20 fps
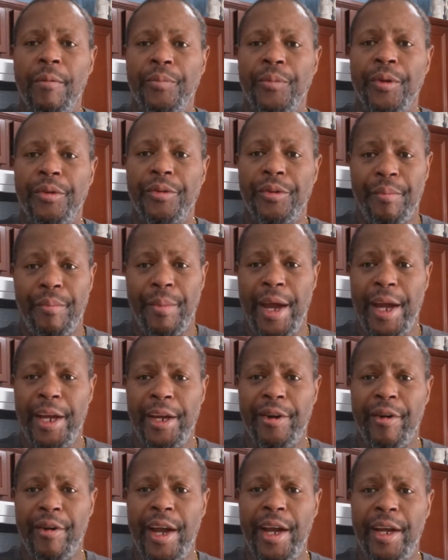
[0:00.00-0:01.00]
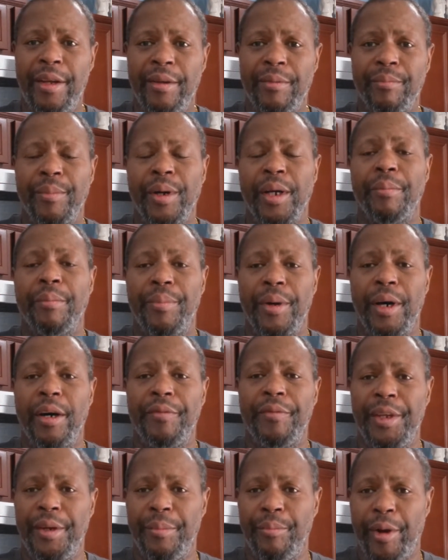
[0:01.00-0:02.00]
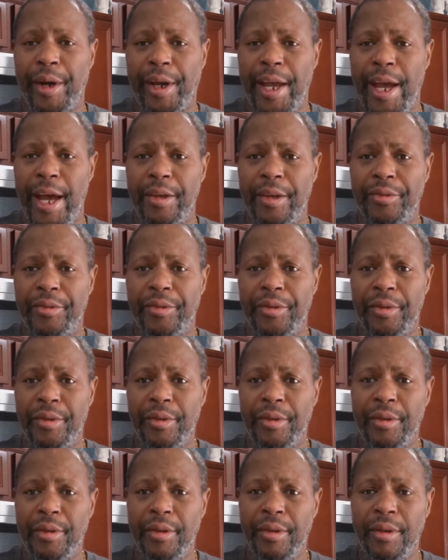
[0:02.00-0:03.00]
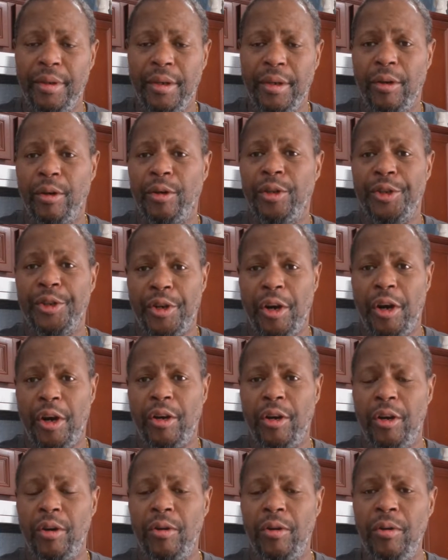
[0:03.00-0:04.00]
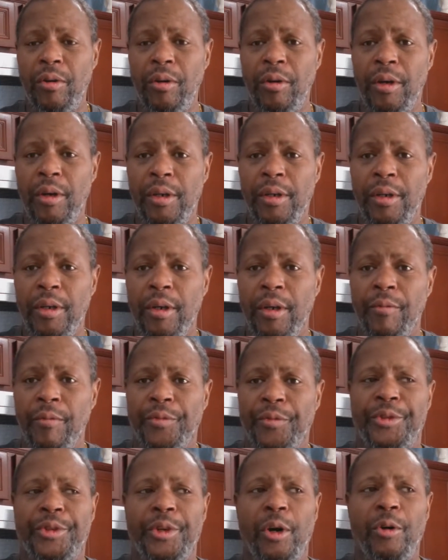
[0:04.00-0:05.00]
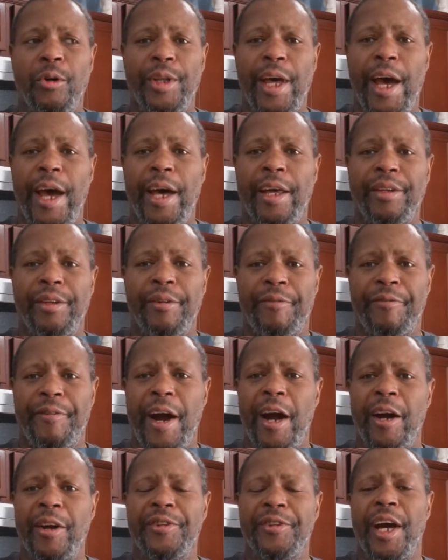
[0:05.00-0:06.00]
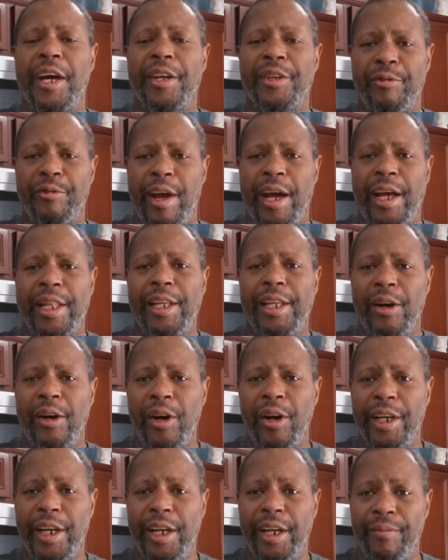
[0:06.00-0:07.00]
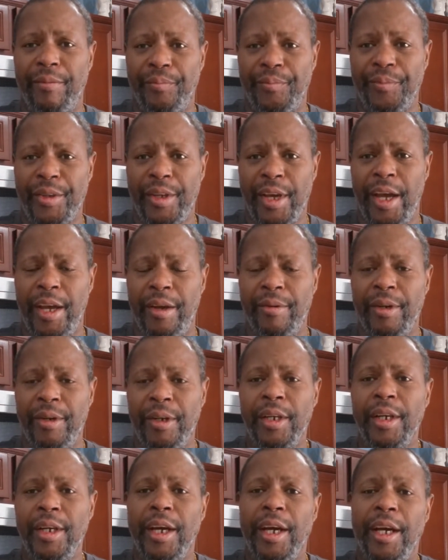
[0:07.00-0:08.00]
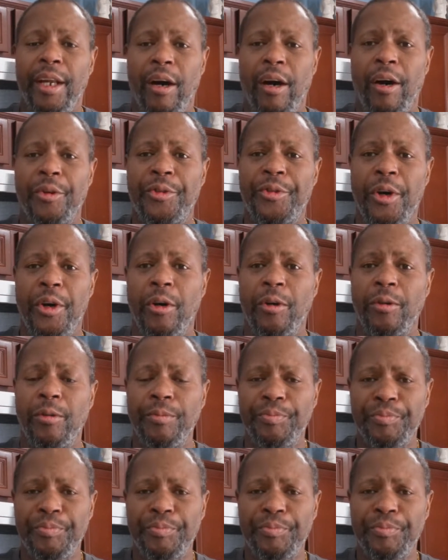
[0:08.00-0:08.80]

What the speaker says: the main grate, but above the briquettes or the charcoal, so that the fire is not directly on it, okay? And also,